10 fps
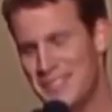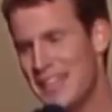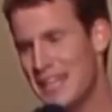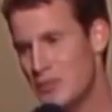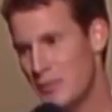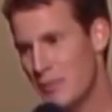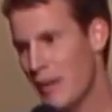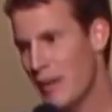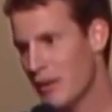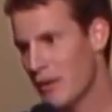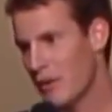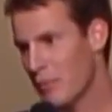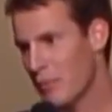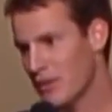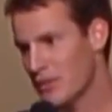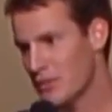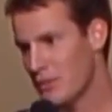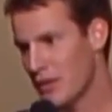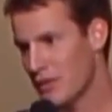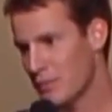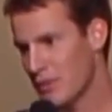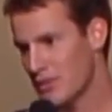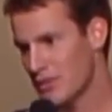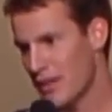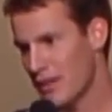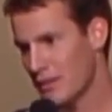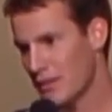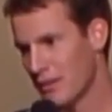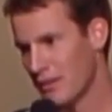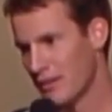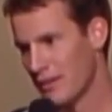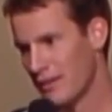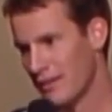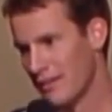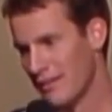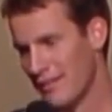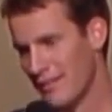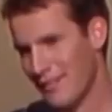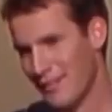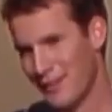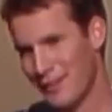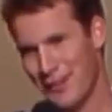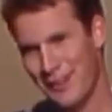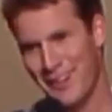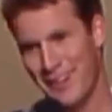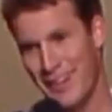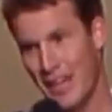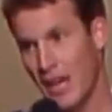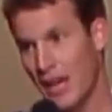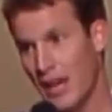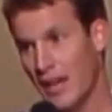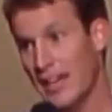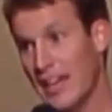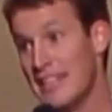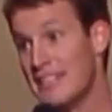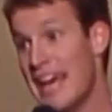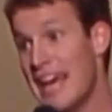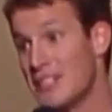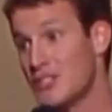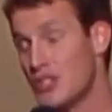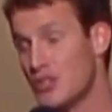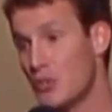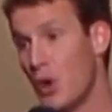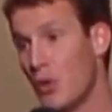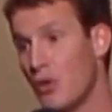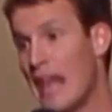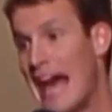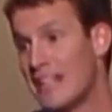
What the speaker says: you guys daydream about being on The Price is Right as much as I do? Oh. Contestants row the